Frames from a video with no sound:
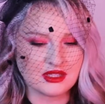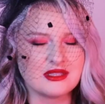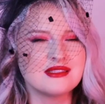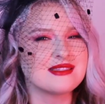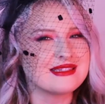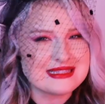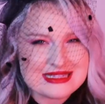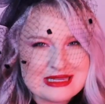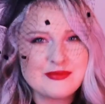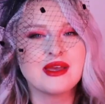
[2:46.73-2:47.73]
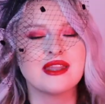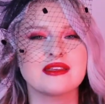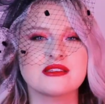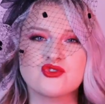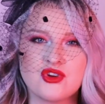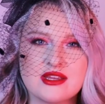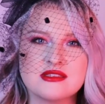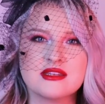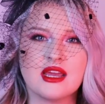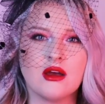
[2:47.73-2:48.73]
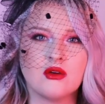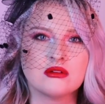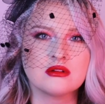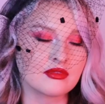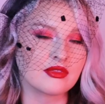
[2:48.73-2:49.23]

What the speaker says: It's deep, and as it dries down,